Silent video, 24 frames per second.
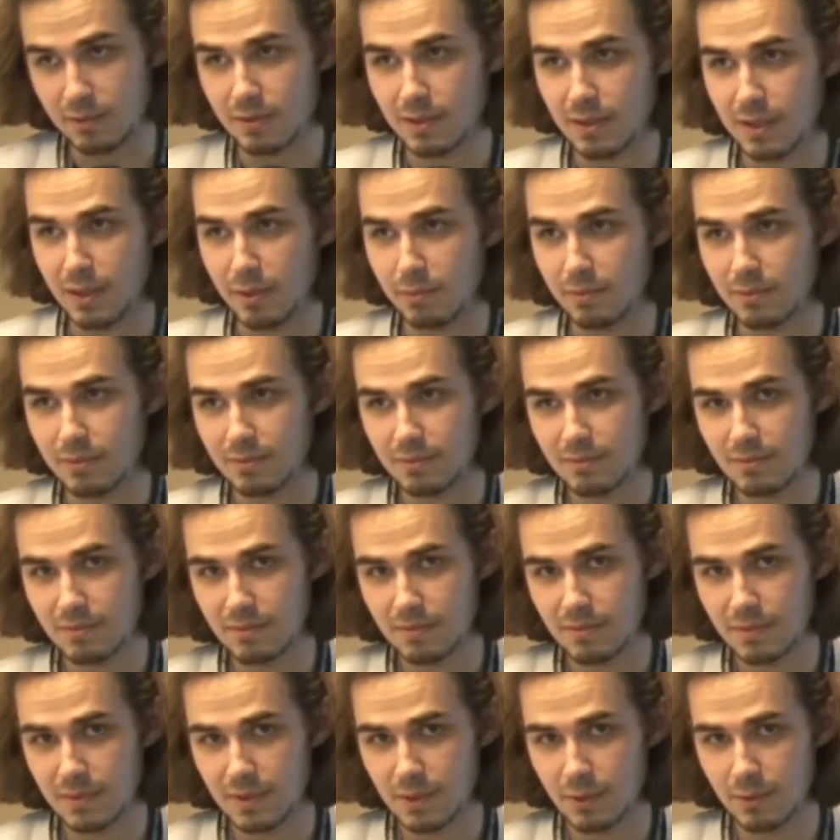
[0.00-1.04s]
I'm
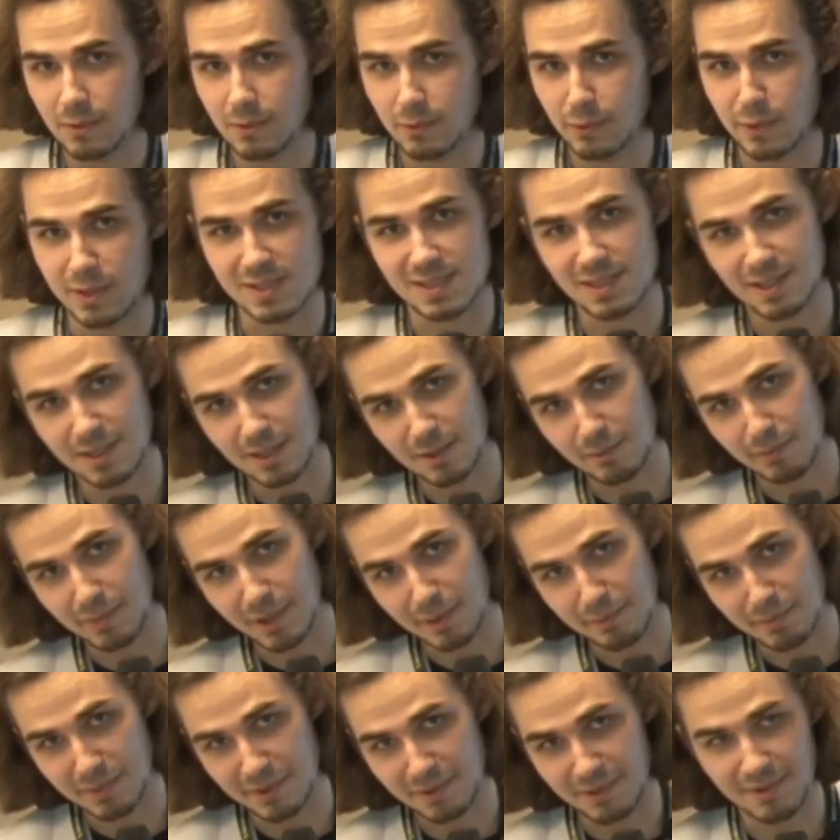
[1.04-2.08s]
once again
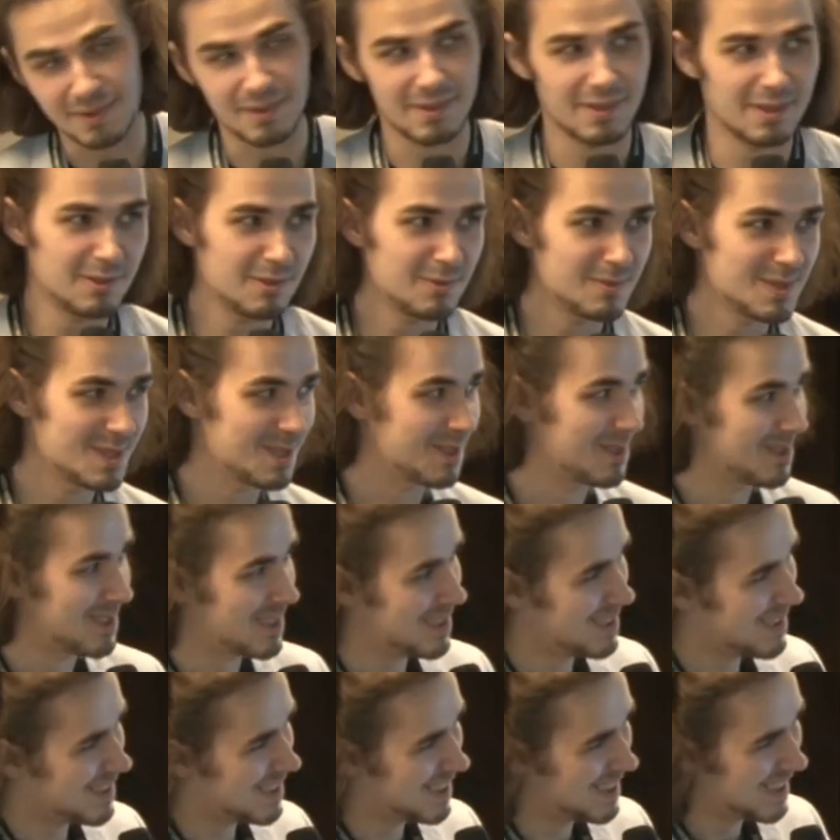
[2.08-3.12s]
pumping Ethereum,
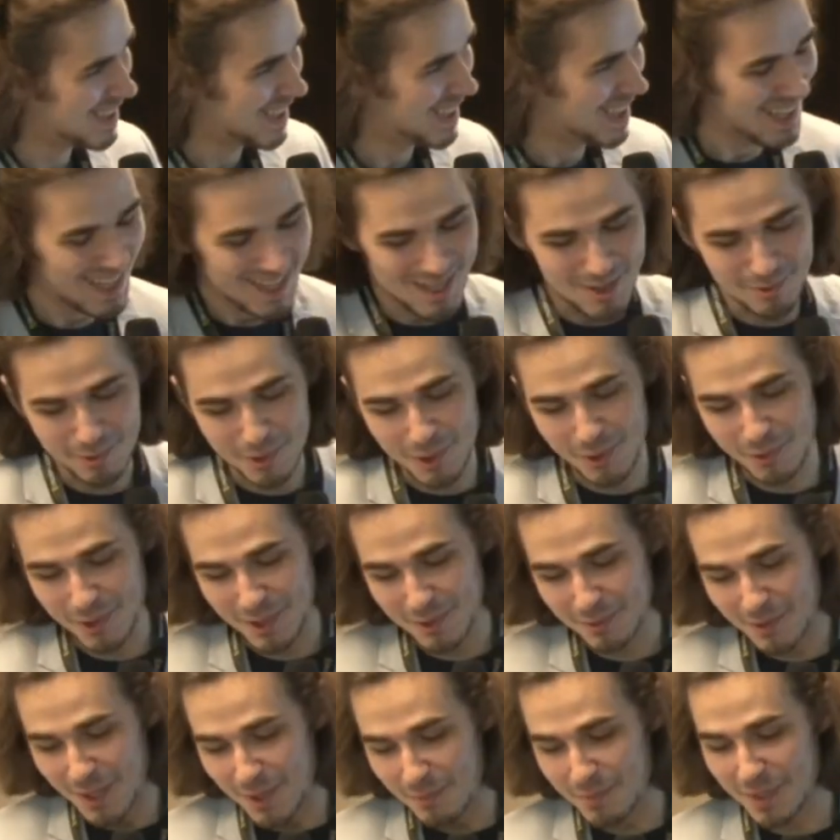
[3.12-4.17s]
sorry.
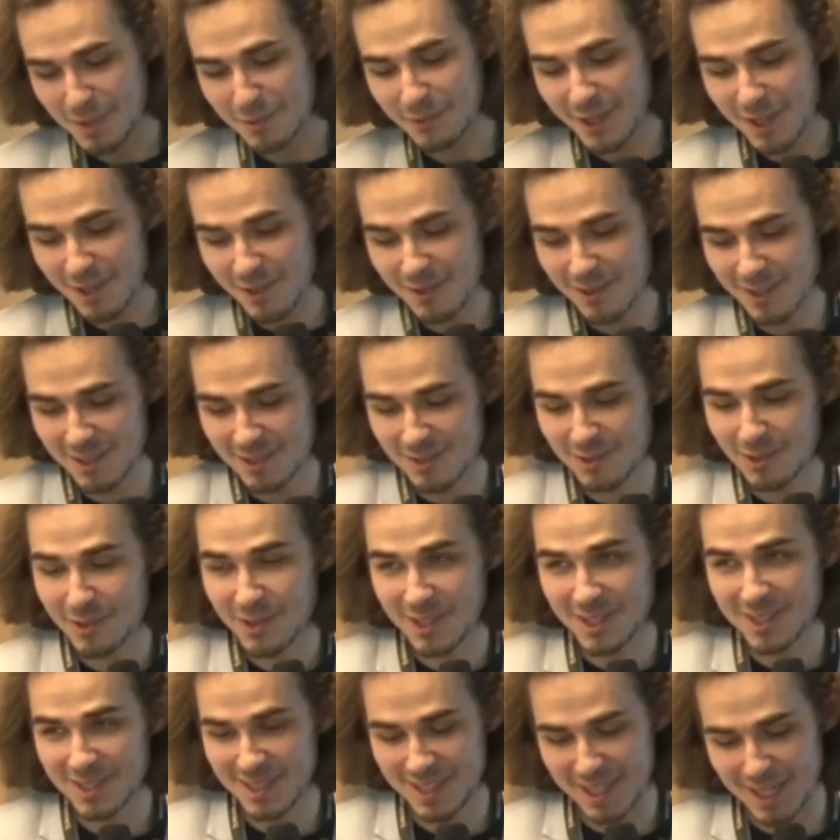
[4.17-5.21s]
Well, meanwhile, the
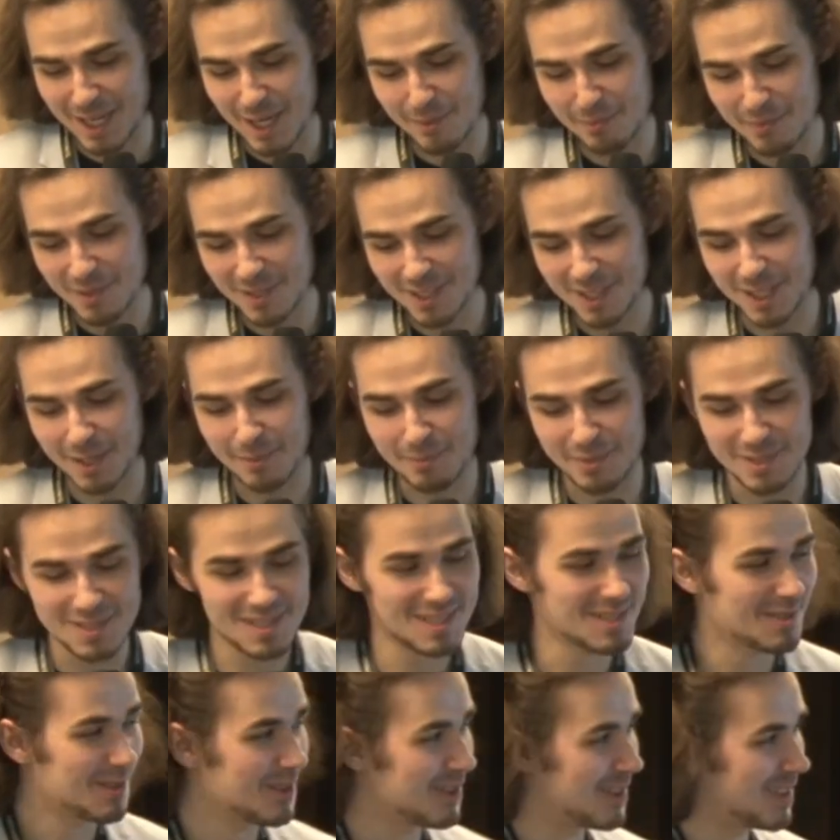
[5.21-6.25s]
token hype
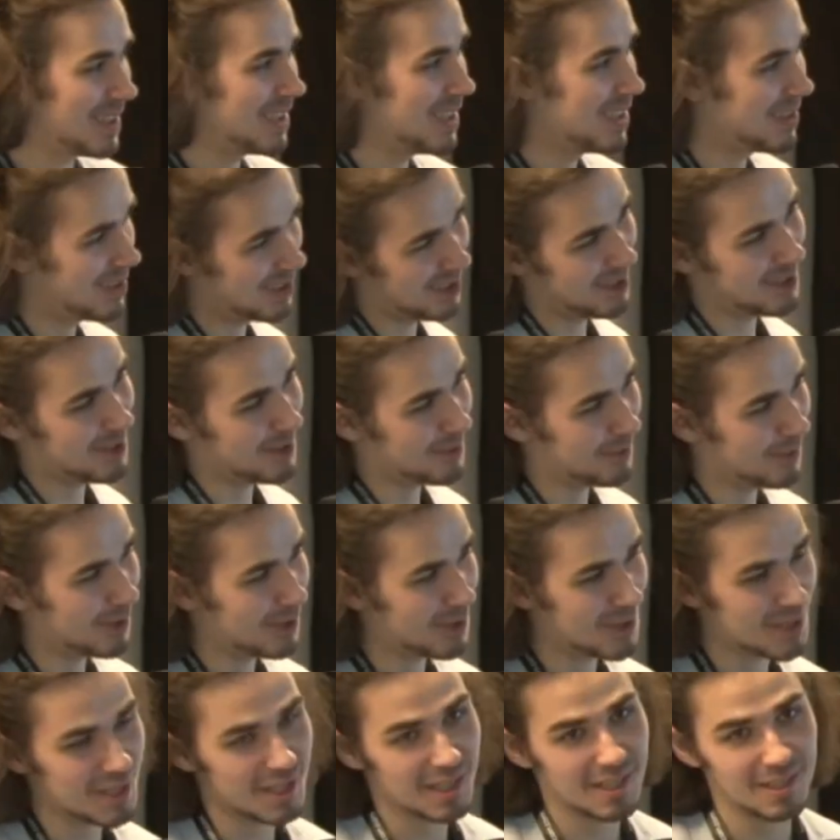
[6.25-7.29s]
happens on the Ethereum
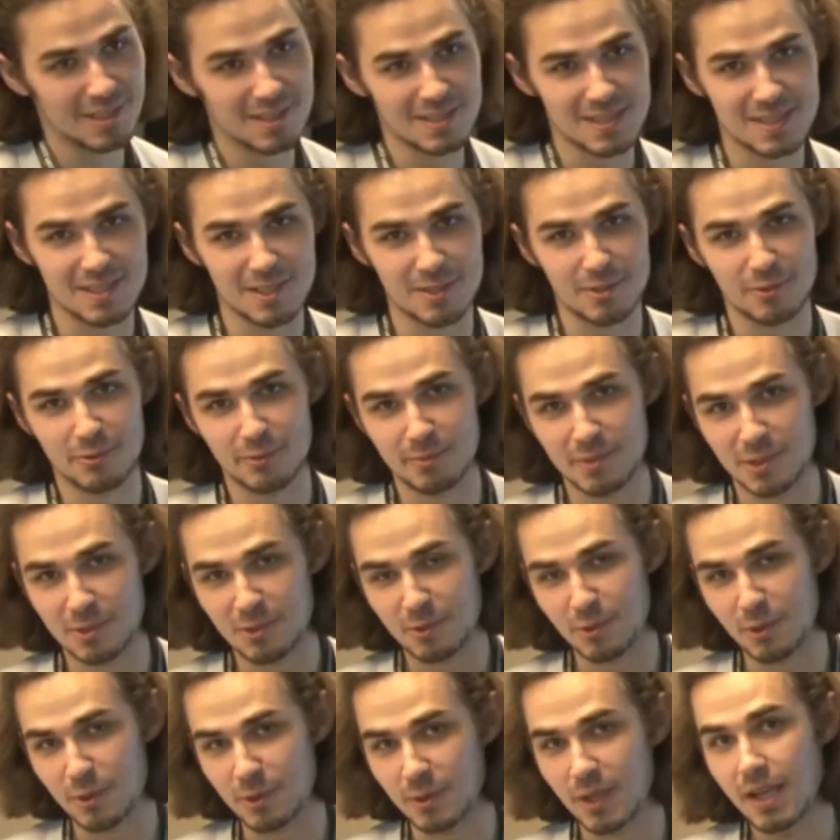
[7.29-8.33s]
blockchain instead of
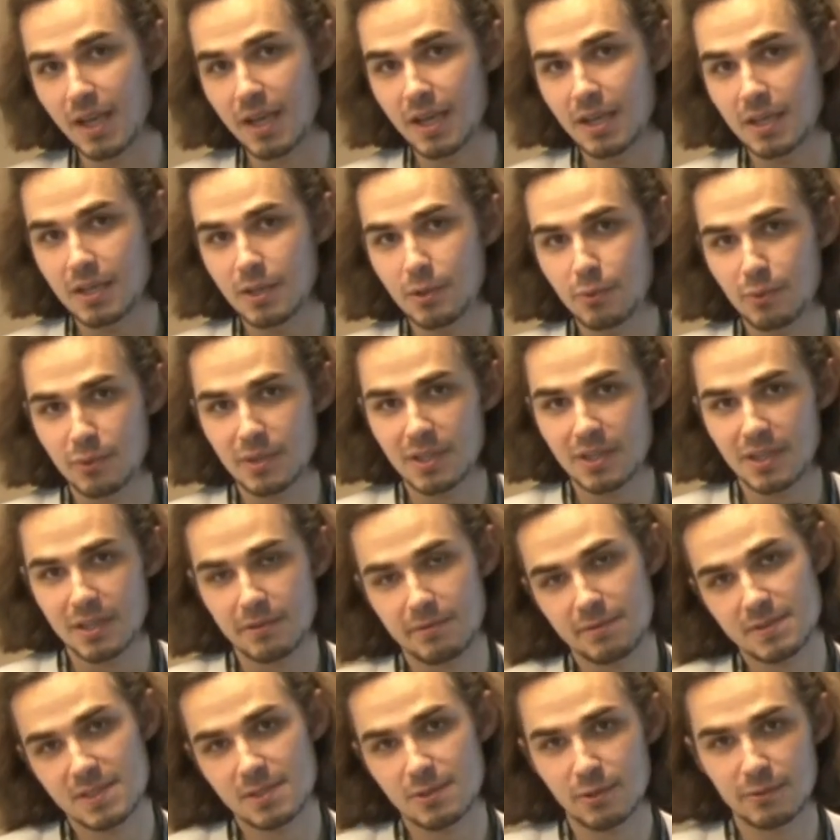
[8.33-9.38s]
Bitcoin. If we
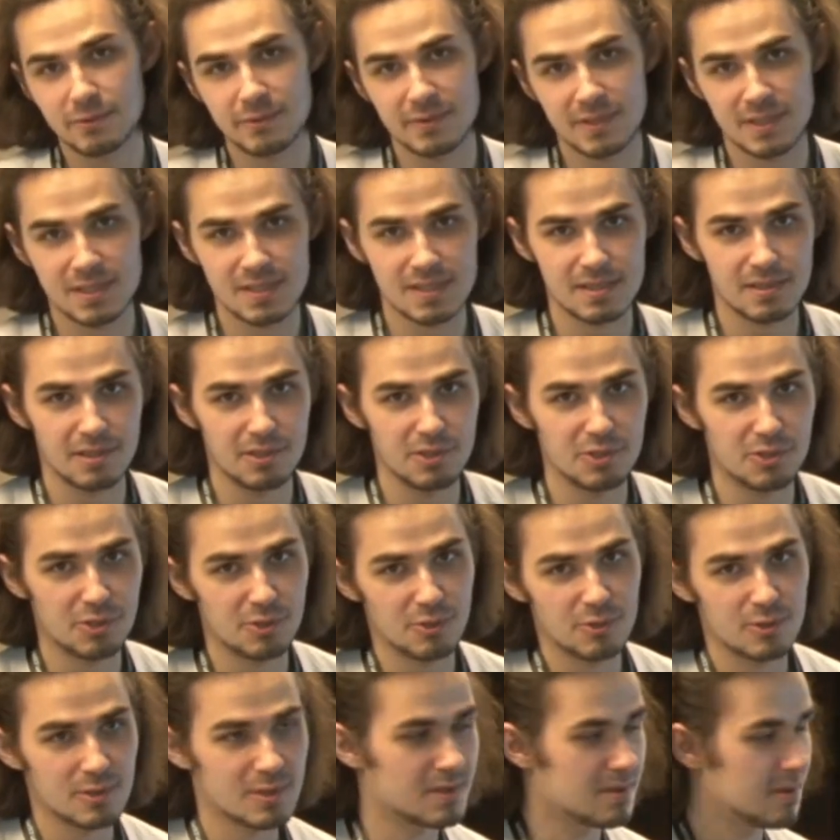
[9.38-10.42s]
have solved these
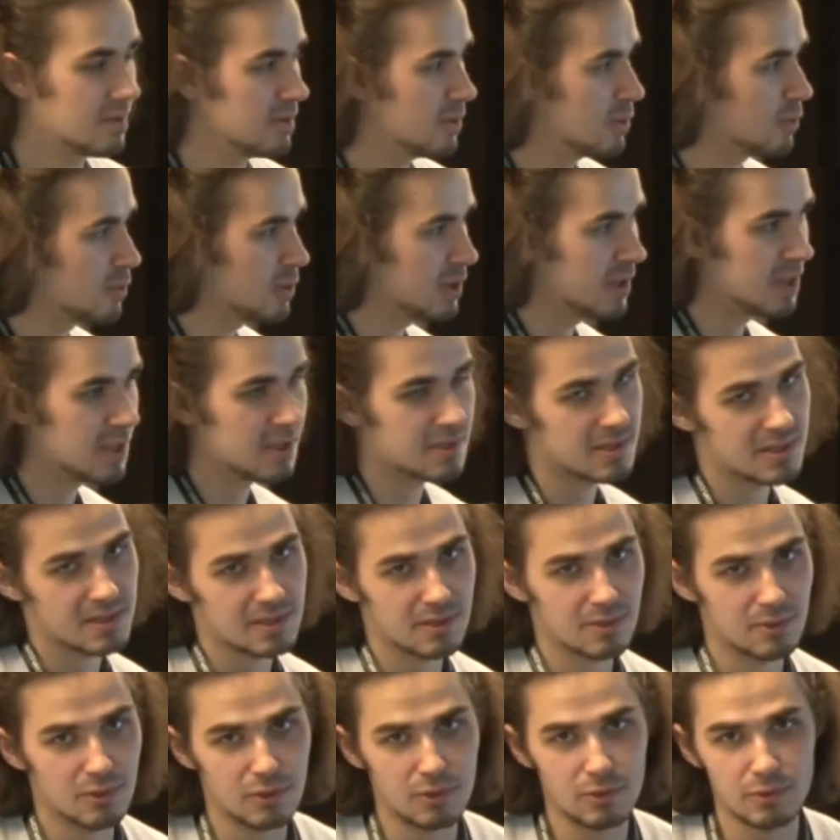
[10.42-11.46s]
issues 2 years
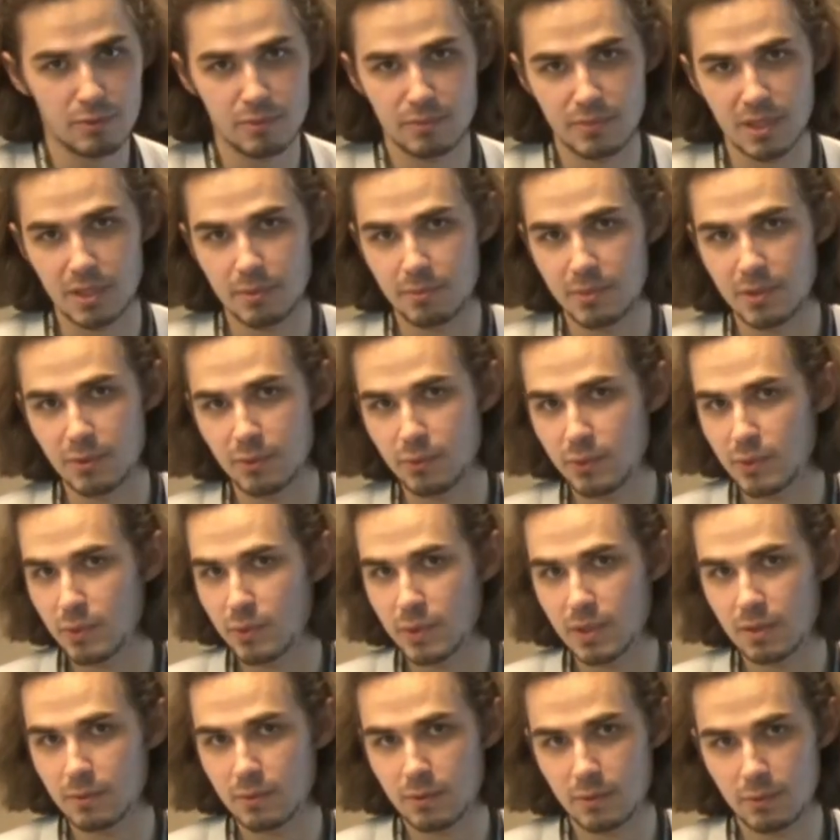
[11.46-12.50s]
ago, maybe
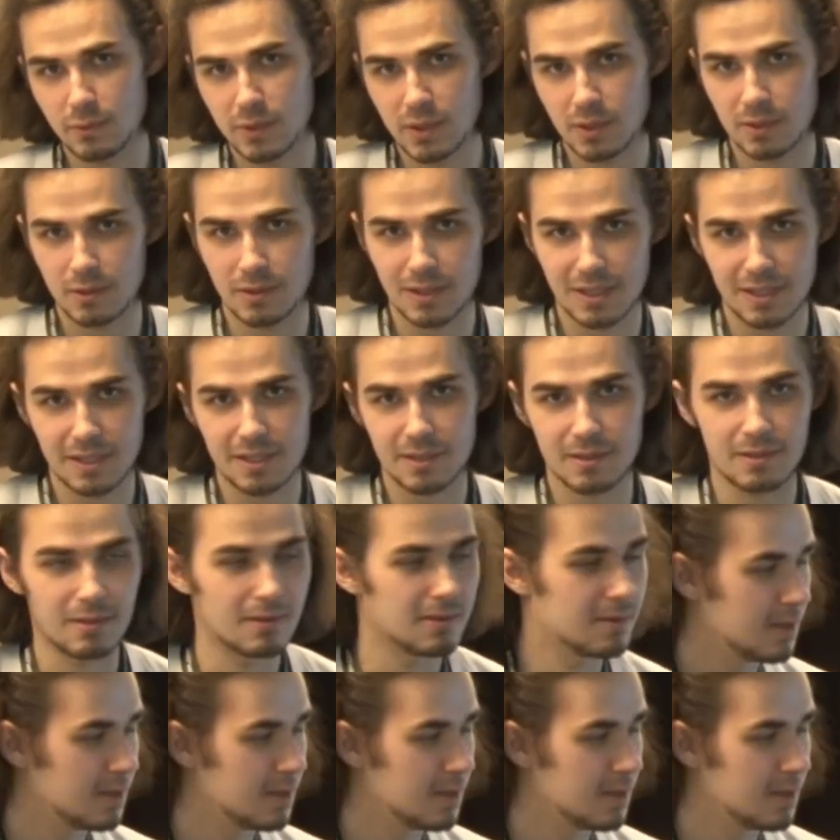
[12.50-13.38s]
we had